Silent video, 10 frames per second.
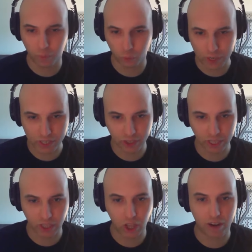Recently,
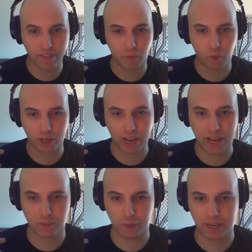a lot of that work
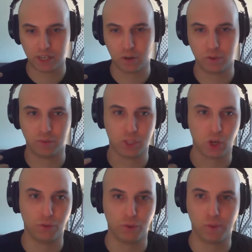has been in terms of what's
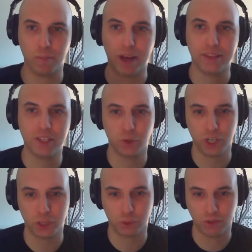called formal methods, which
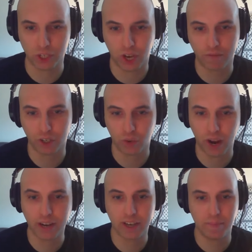is proving software
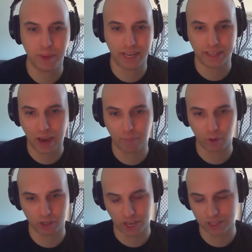correct and making that more
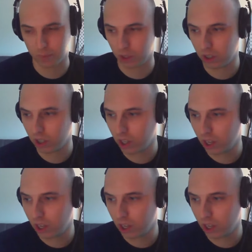accessible.